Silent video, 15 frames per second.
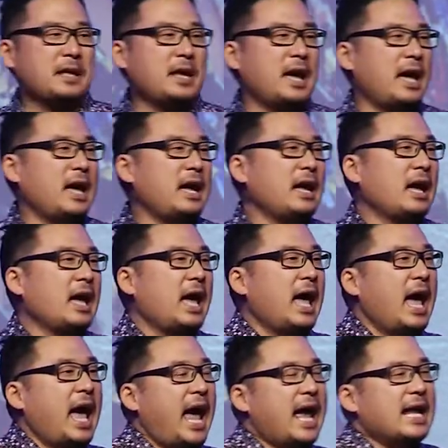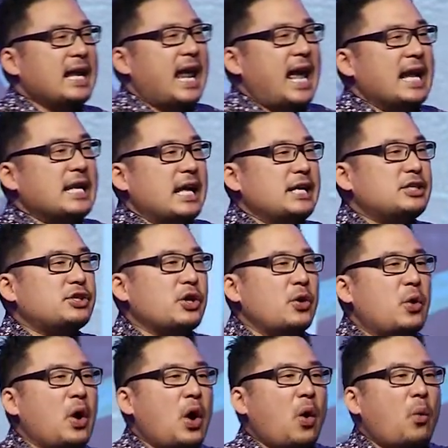okay? And
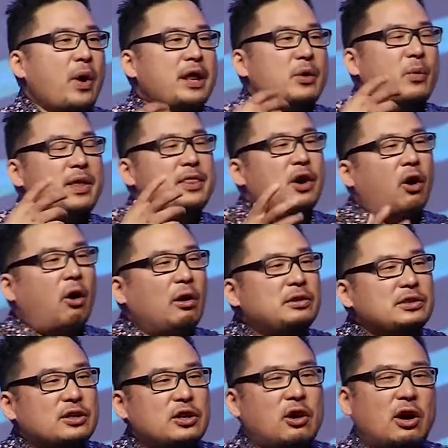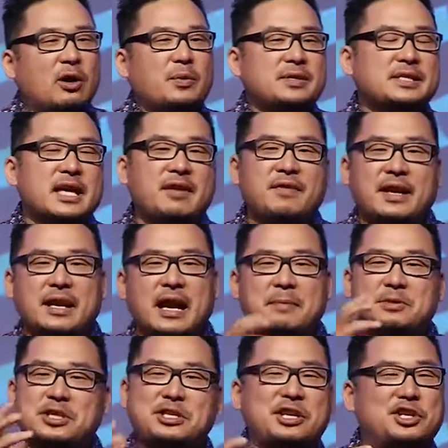so when the altar call was given, and
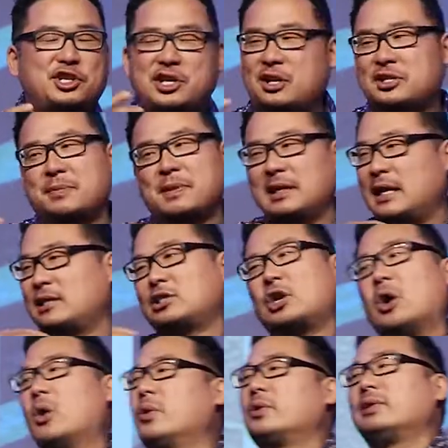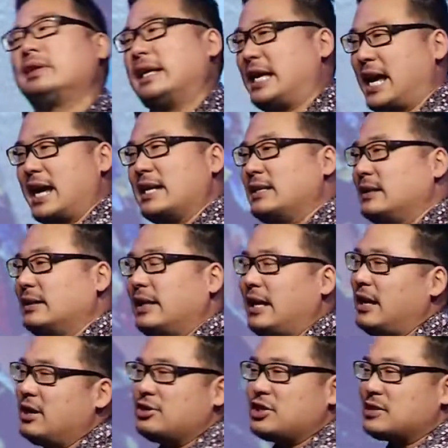I'm just going to share something like totally candidly
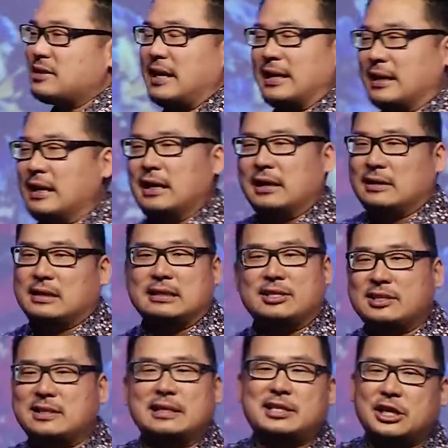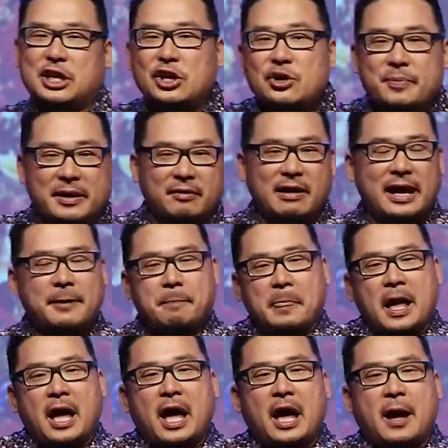here, just as a human, right?
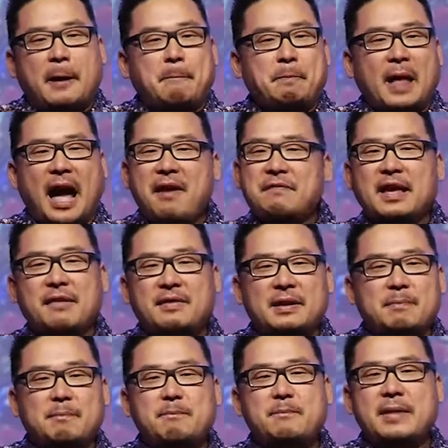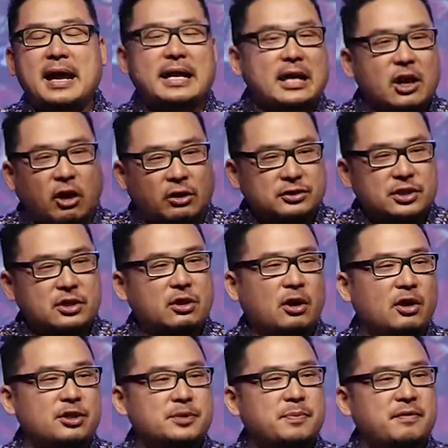I've given many altar
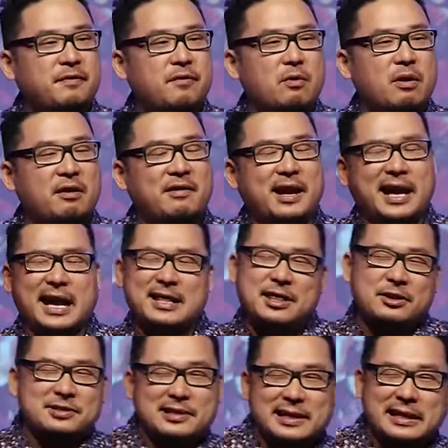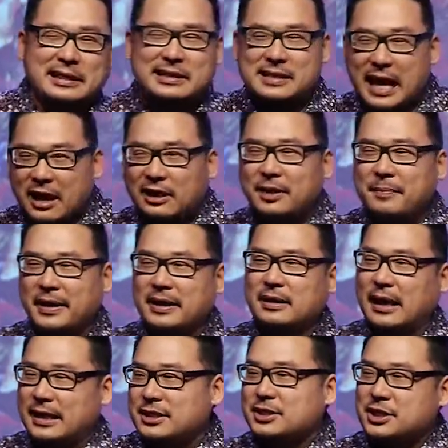calls before, right? And there's like this
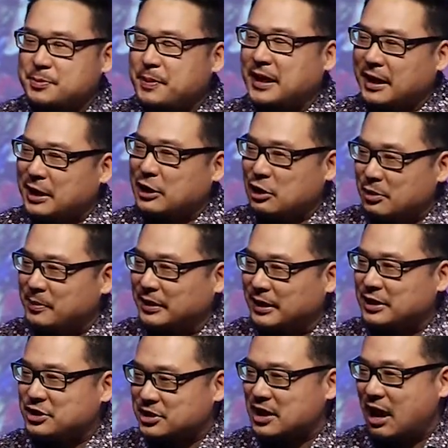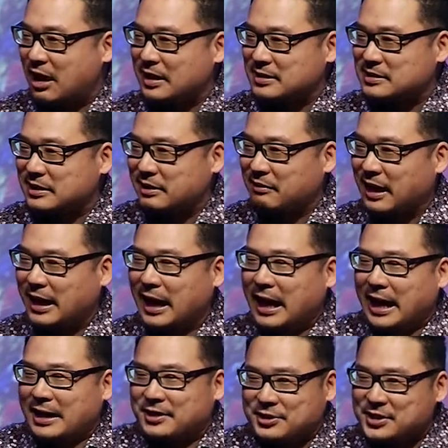element, like just speaking humanly, just honestly, right?
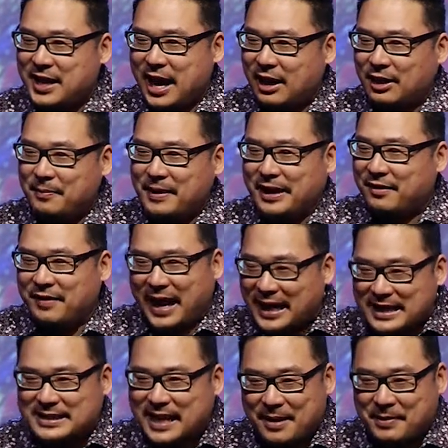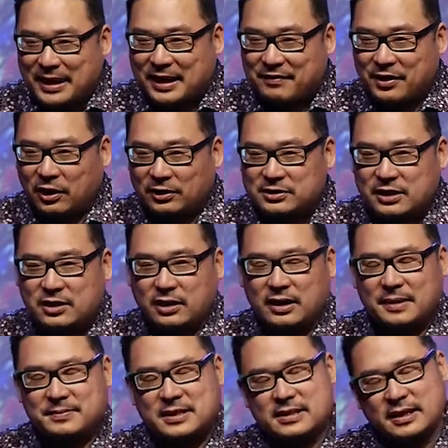There's an element of any time I give an altar
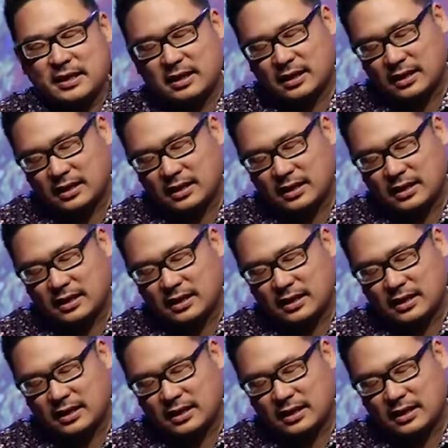call, I'm just like,